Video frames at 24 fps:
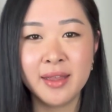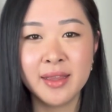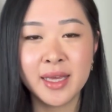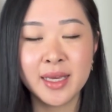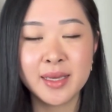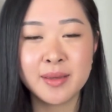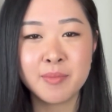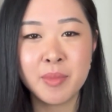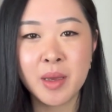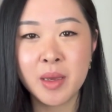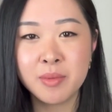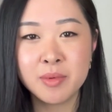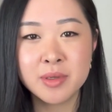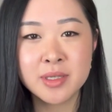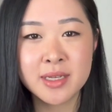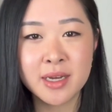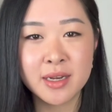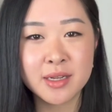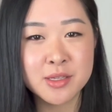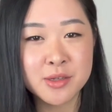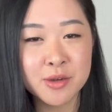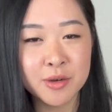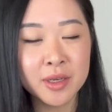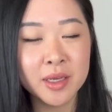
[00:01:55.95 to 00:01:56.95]
like people
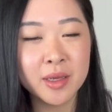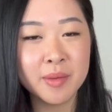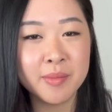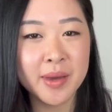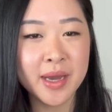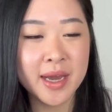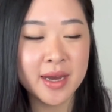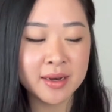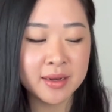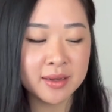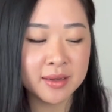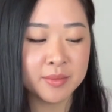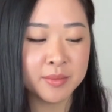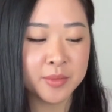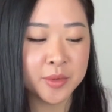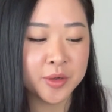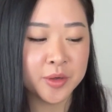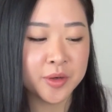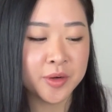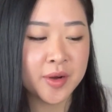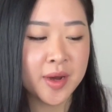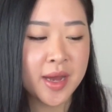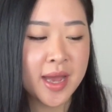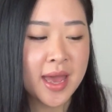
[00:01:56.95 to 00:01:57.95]
started talking about it
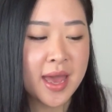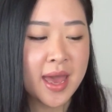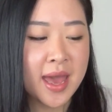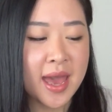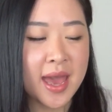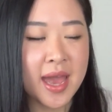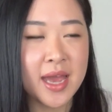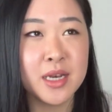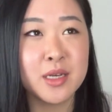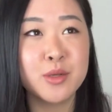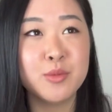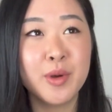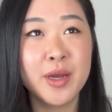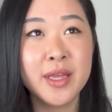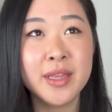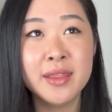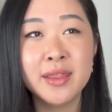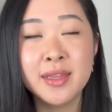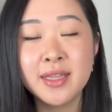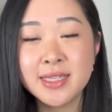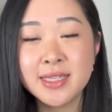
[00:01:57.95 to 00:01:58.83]
more, and when the